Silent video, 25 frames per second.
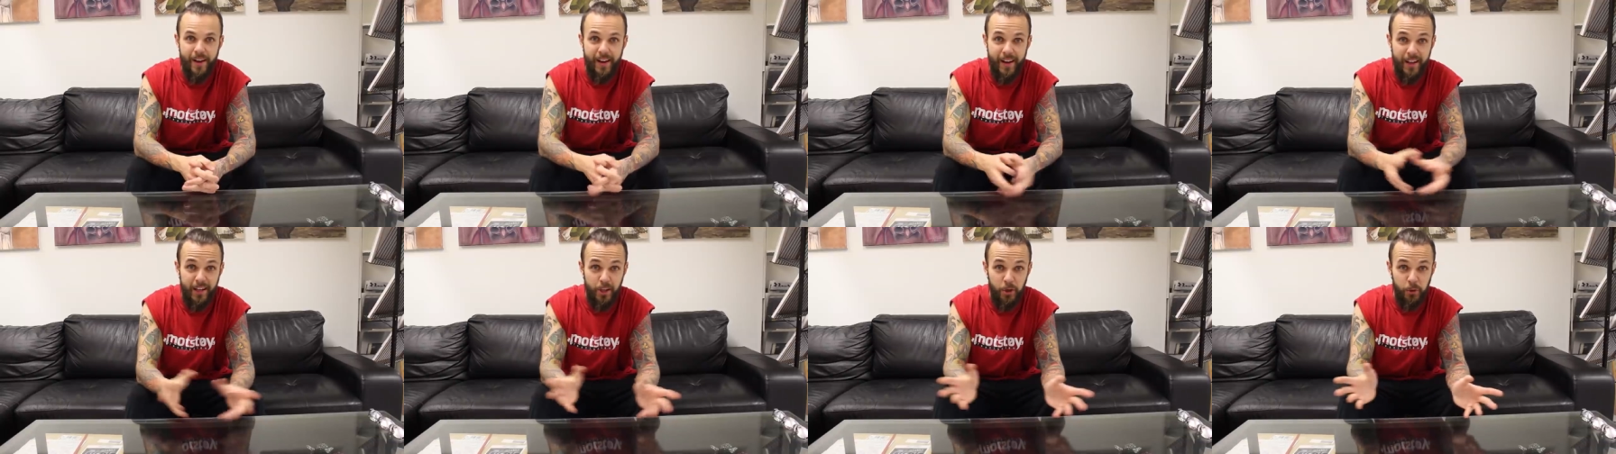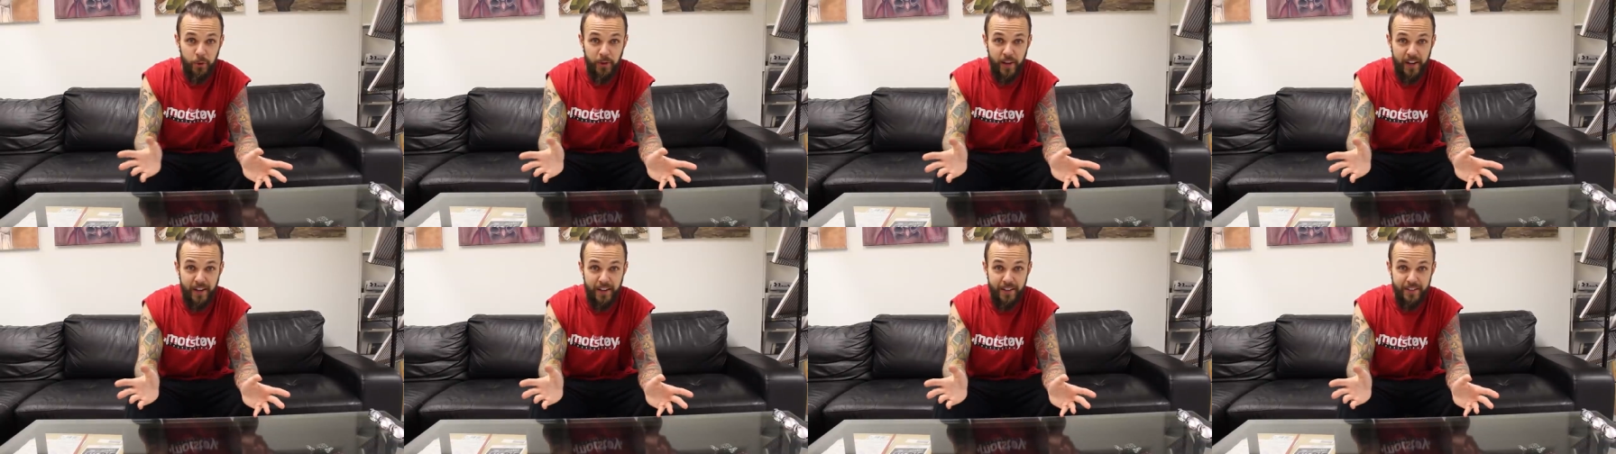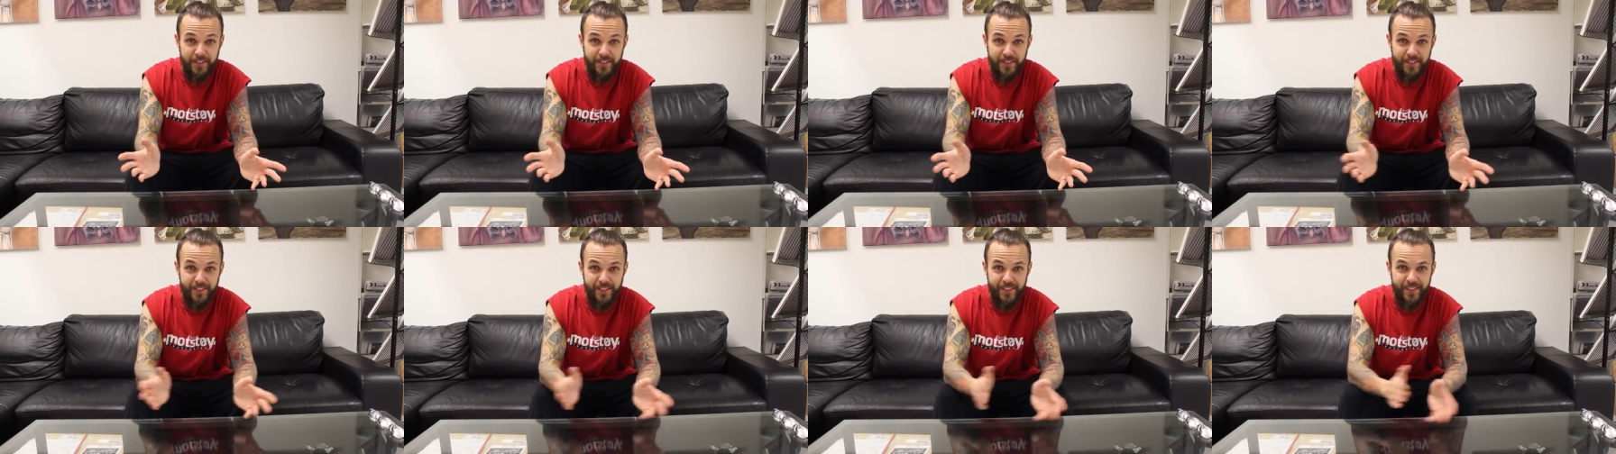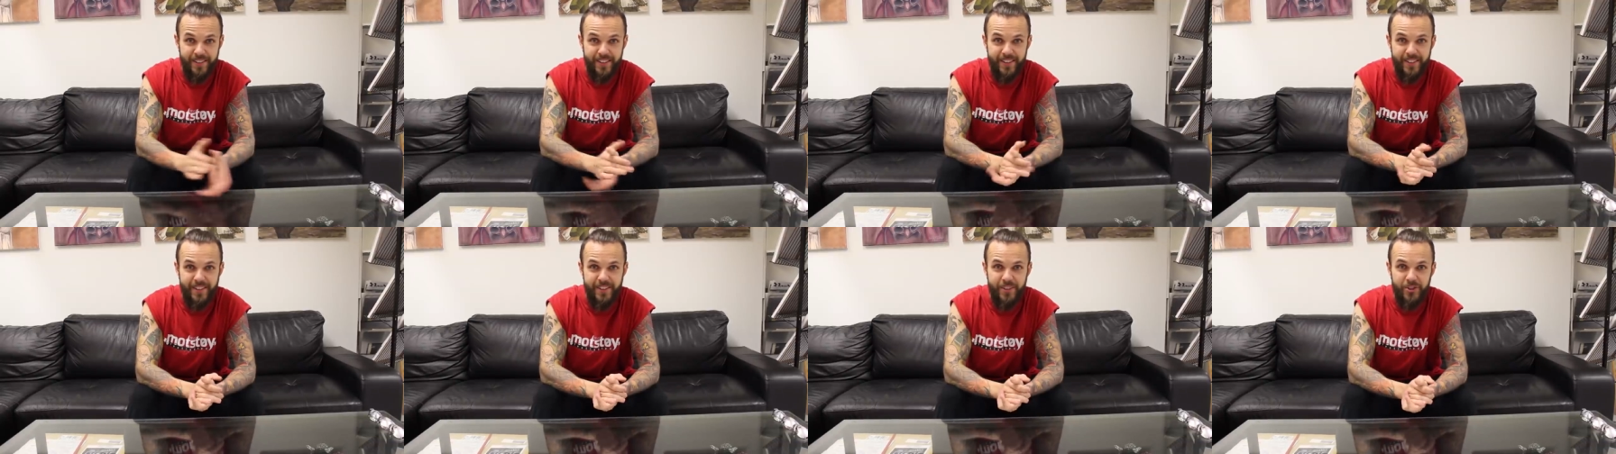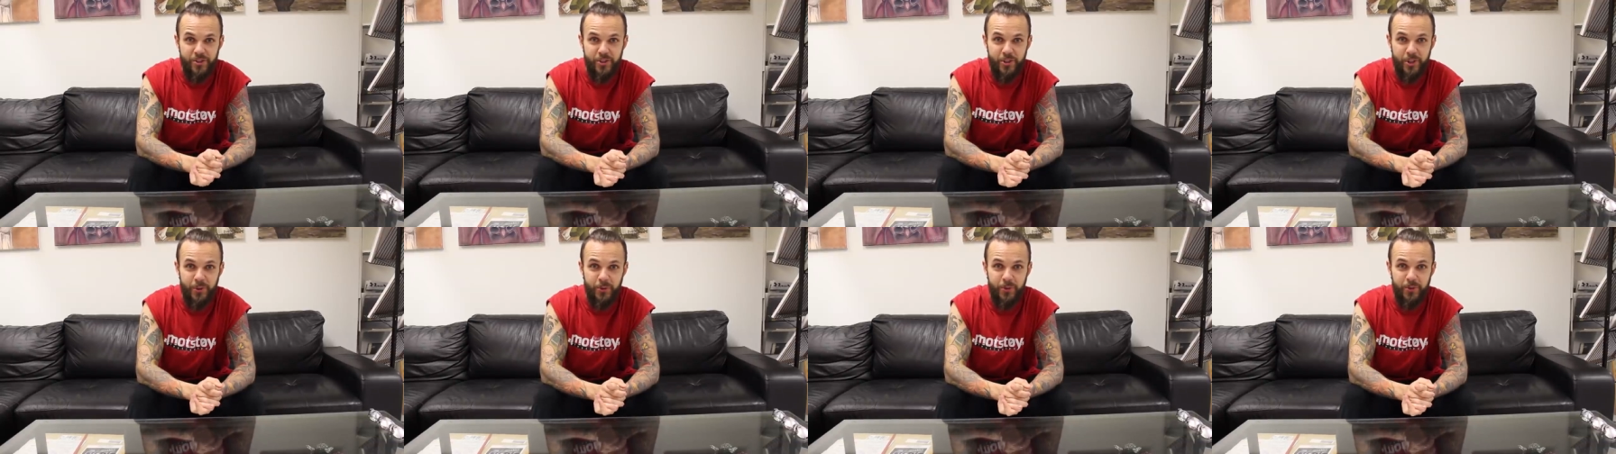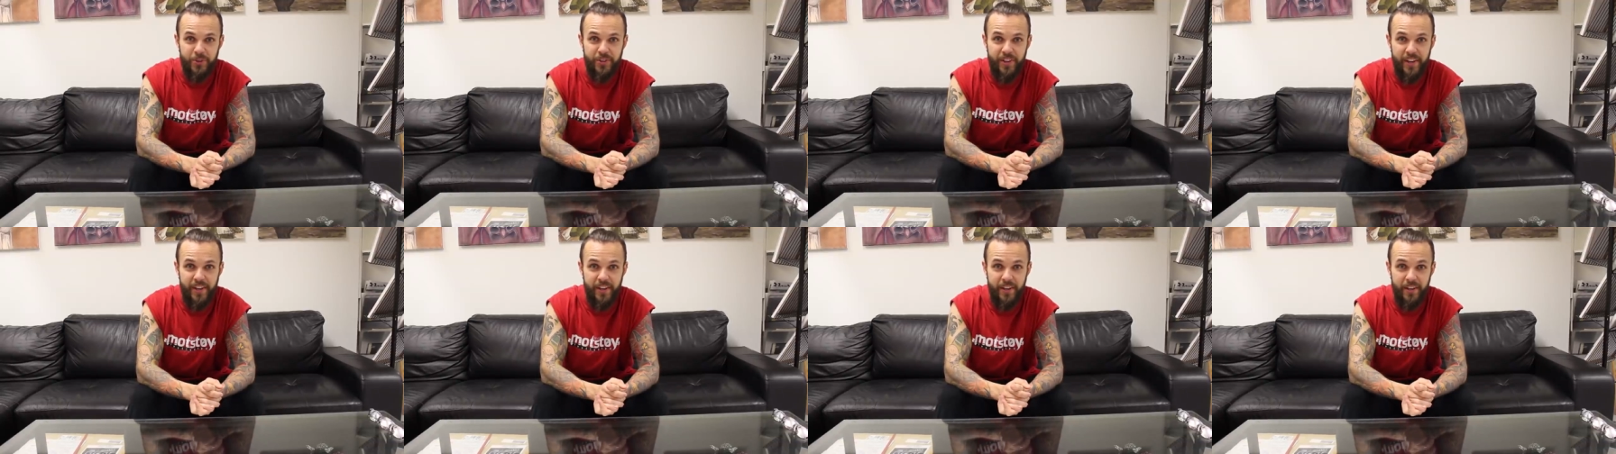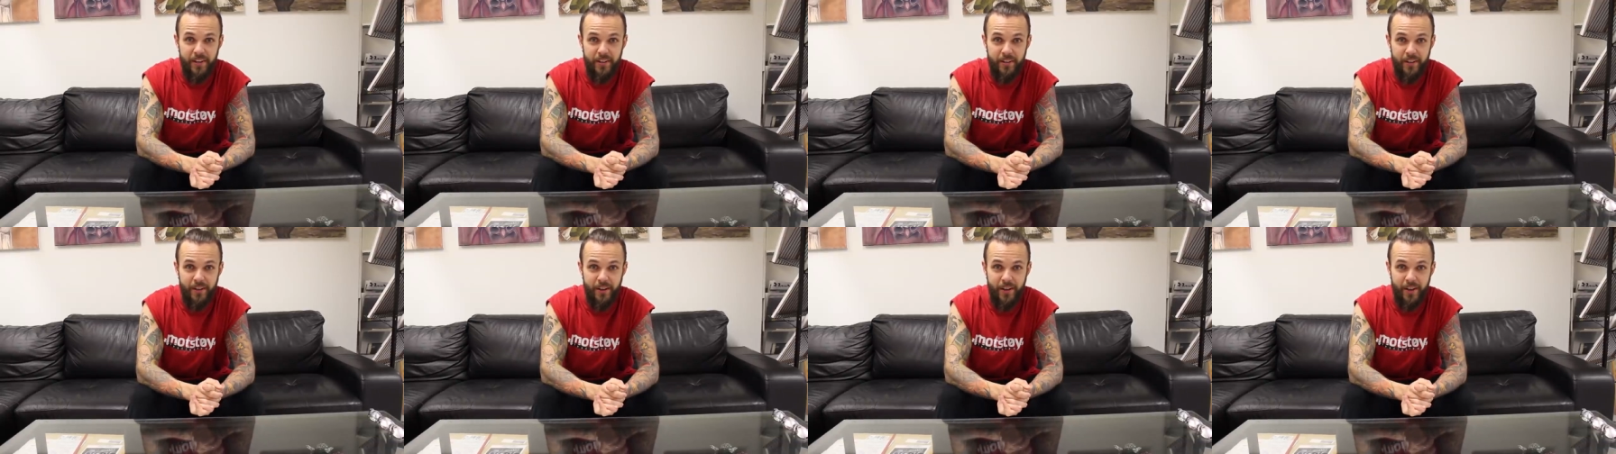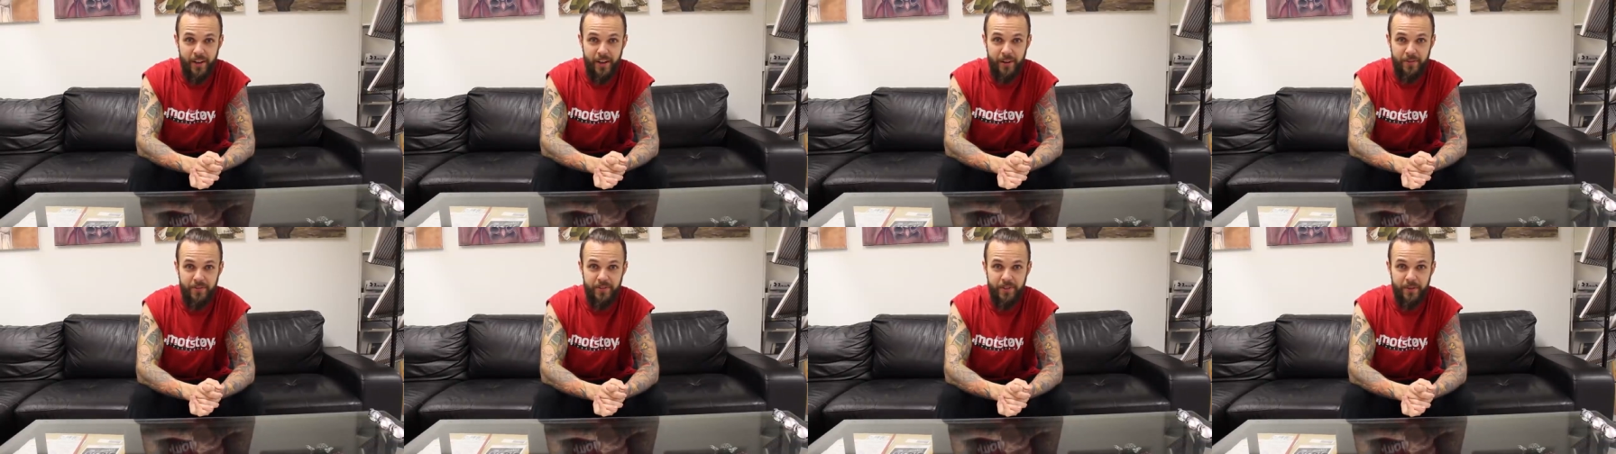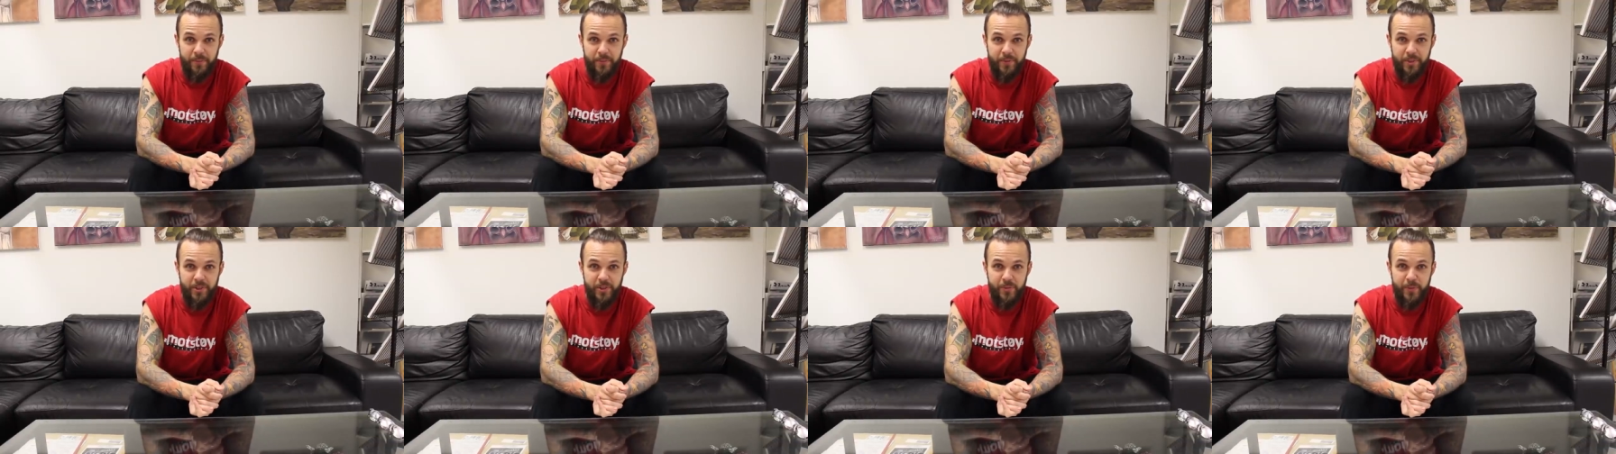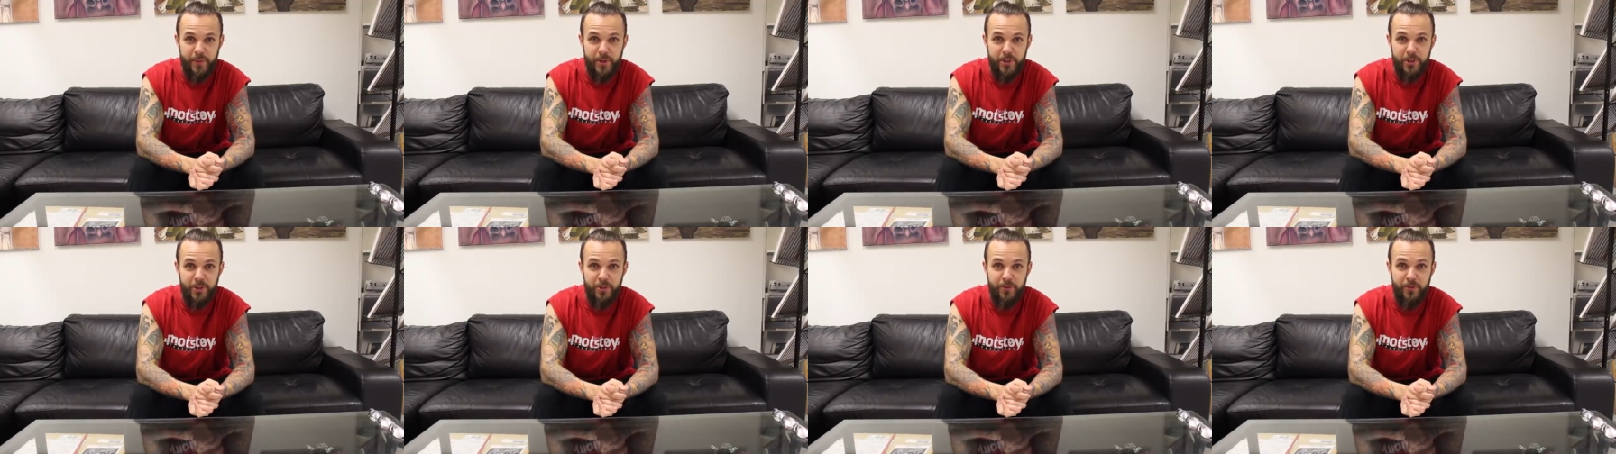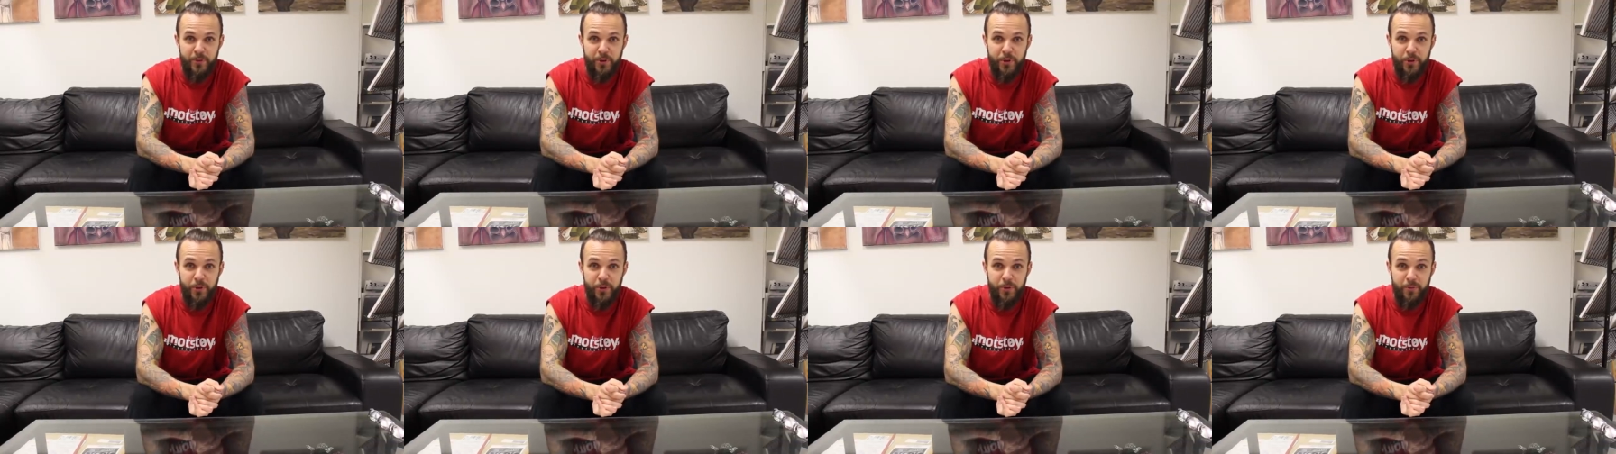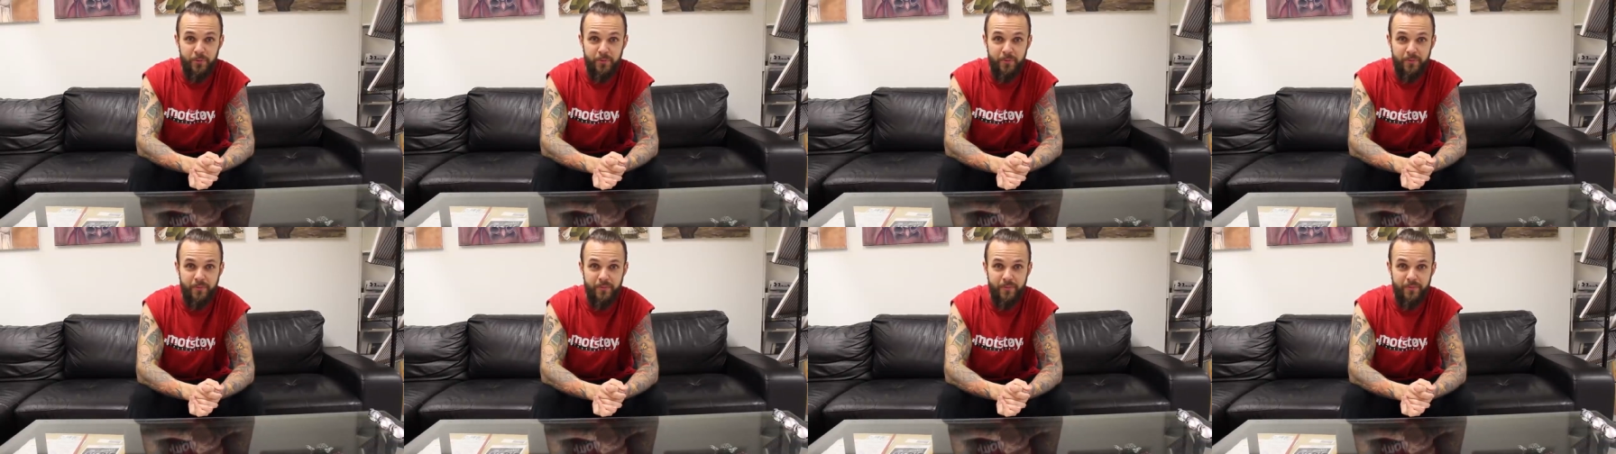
Hello guys! So today I have something special for you.